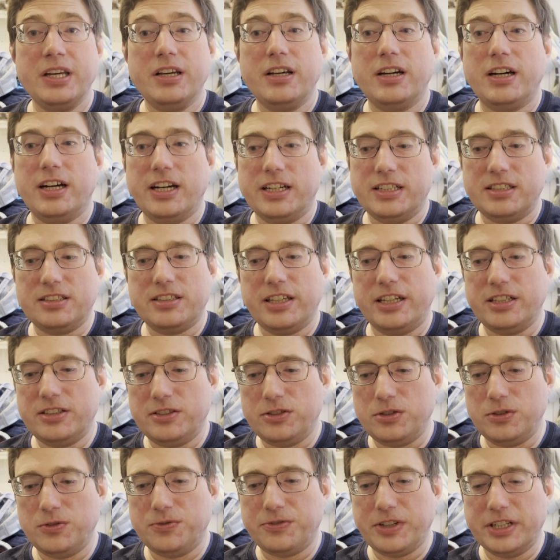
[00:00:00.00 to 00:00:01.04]
I decided
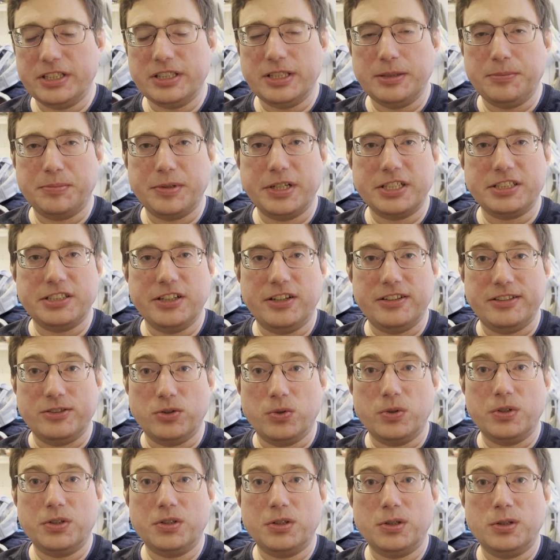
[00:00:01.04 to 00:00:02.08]
to finally break down and
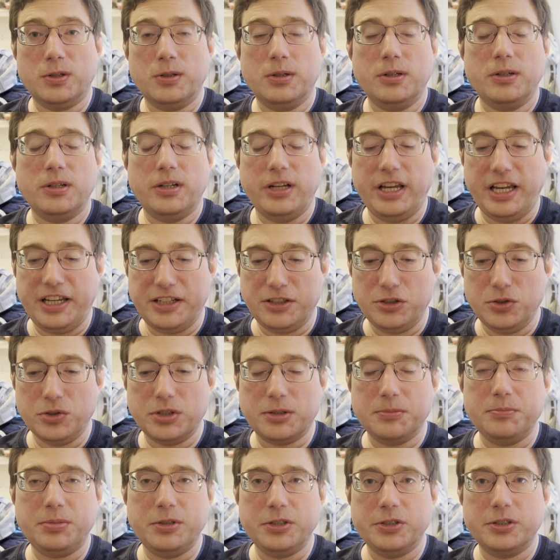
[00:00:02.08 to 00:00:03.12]
order a new
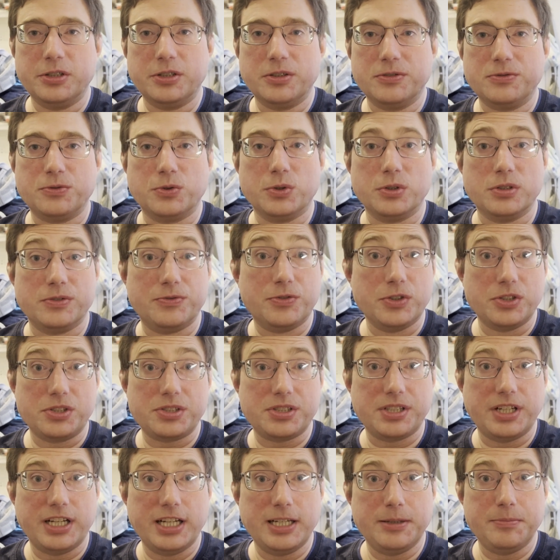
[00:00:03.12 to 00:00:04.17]
computer for the first
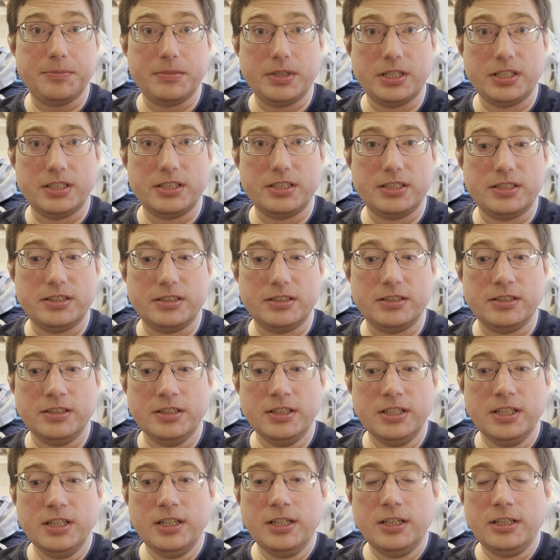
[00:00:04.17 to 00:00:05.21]
time in
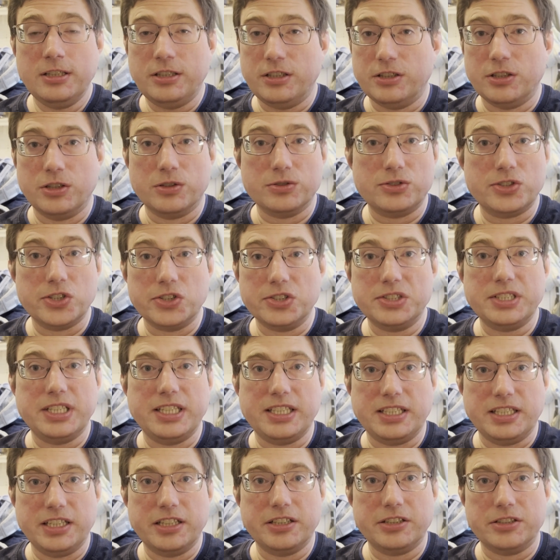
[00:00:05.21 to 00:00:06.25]

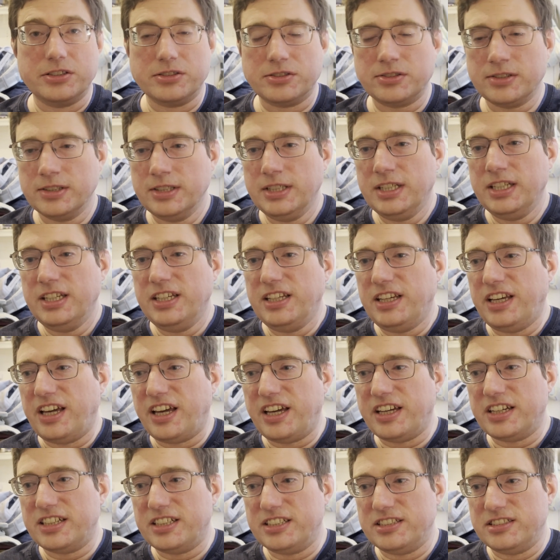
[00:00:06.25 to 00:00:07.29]
13 years.
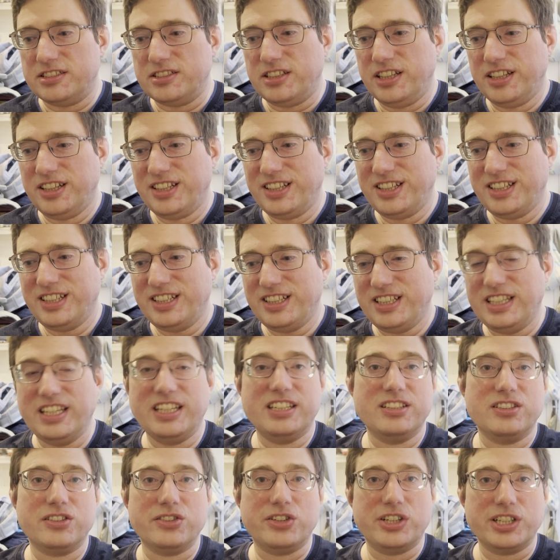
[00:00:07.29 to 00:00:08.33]
And it
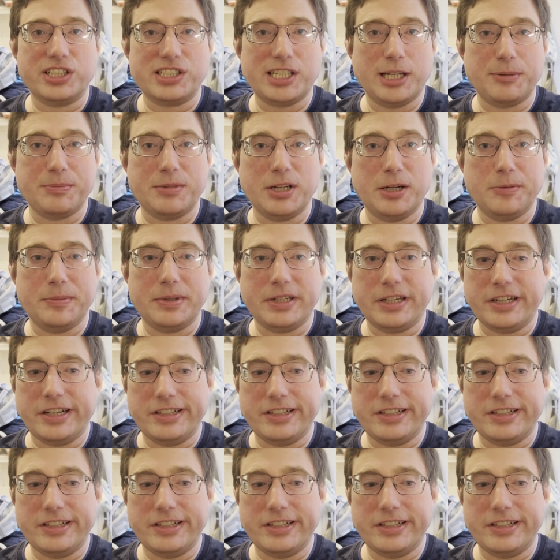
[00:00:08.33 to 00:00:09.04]
is a long time coming.